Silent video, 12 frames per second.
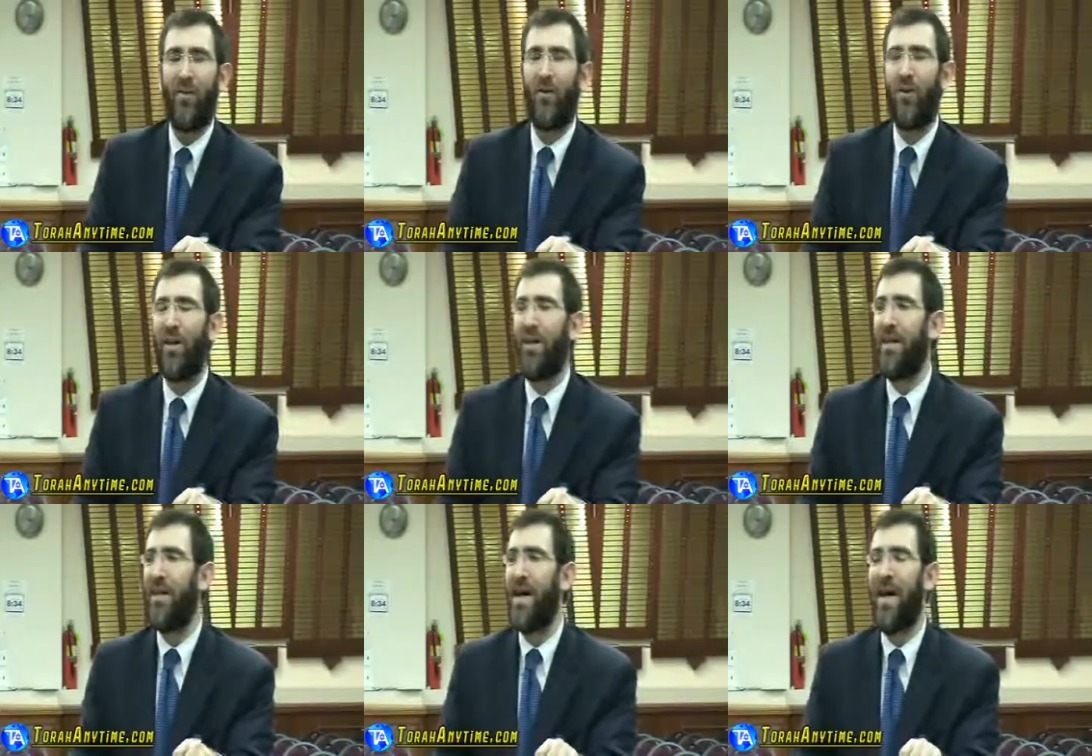have to know
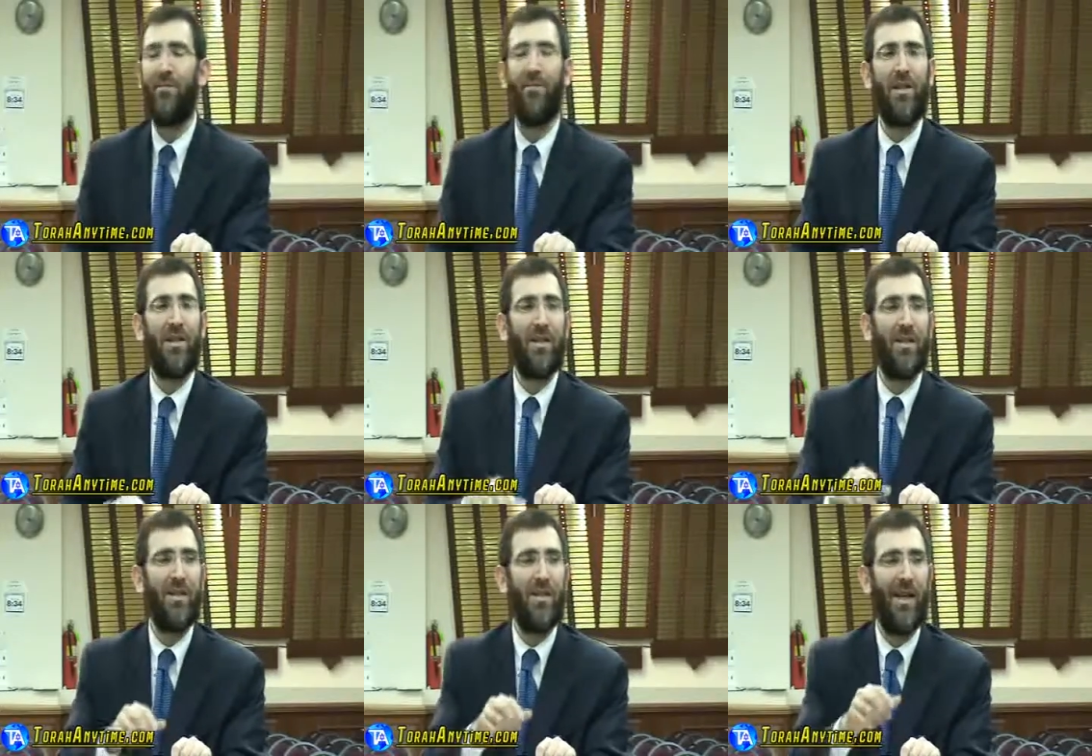that he calmly
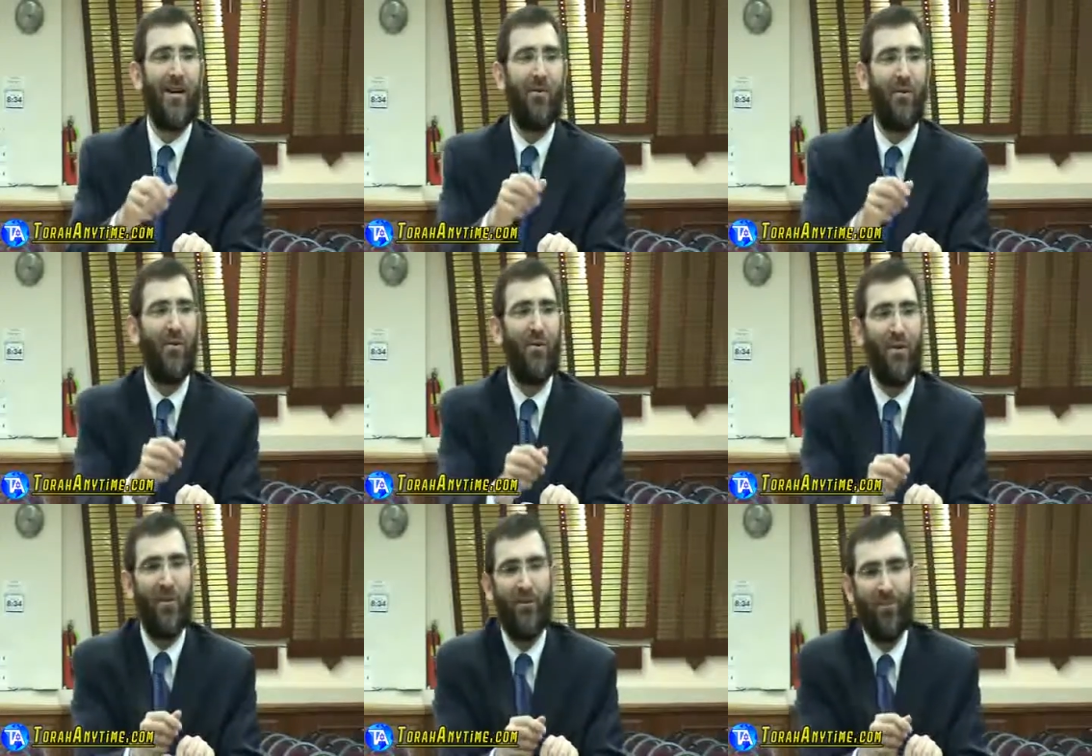sits down
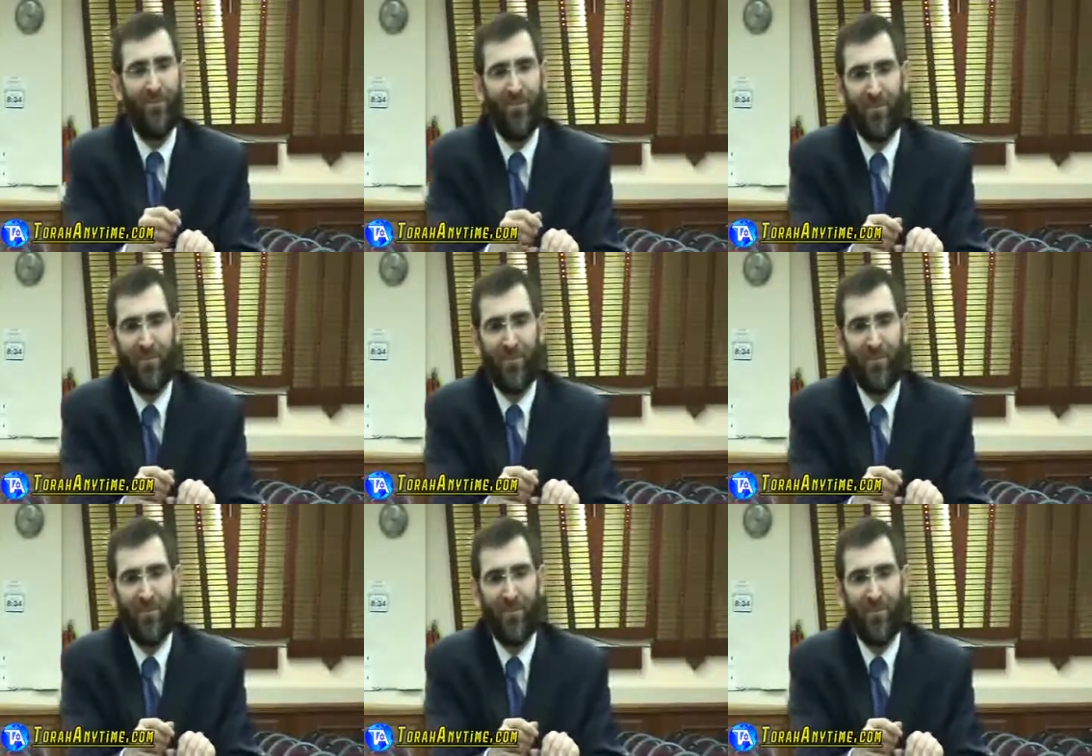before him?